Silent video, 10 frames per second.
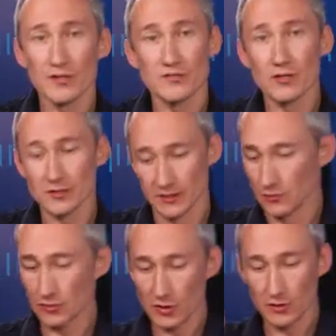Docker?
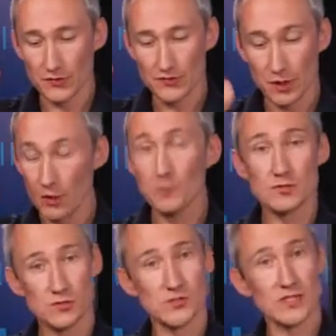Well, Docker is an open
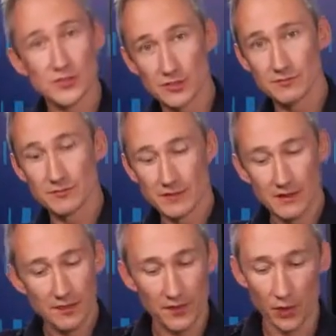source engine
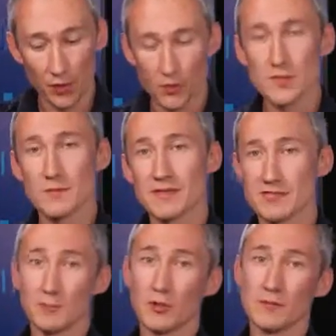that automates
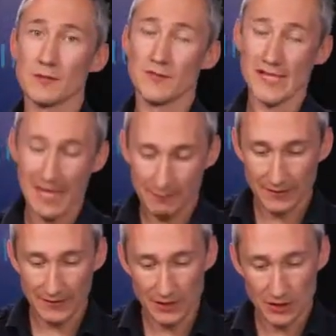deployment of any
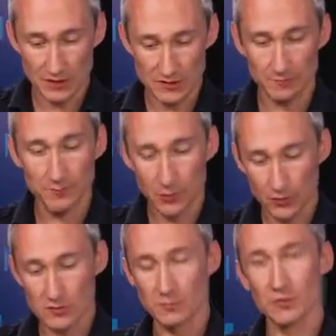application as a
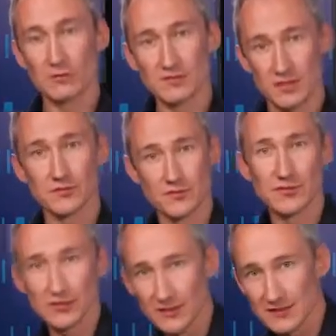portable,
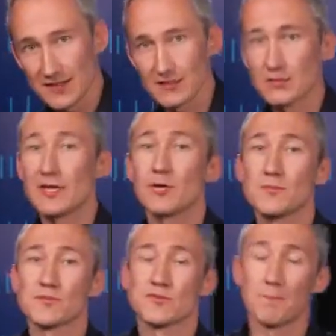self-sufficient container. So it
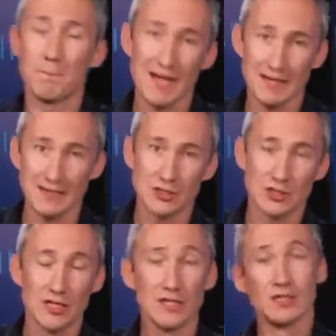helps us to package,
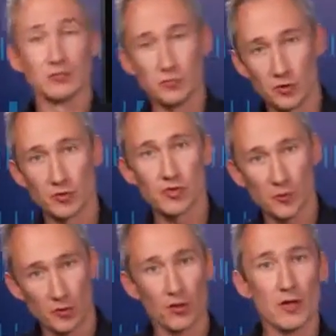run,
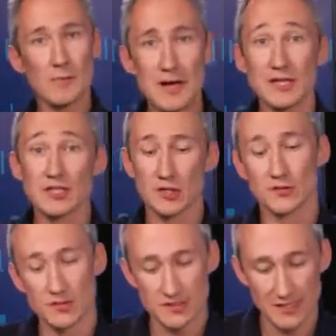deploy, manage
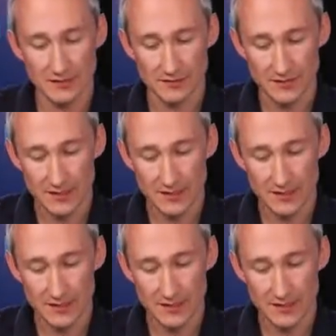those containers.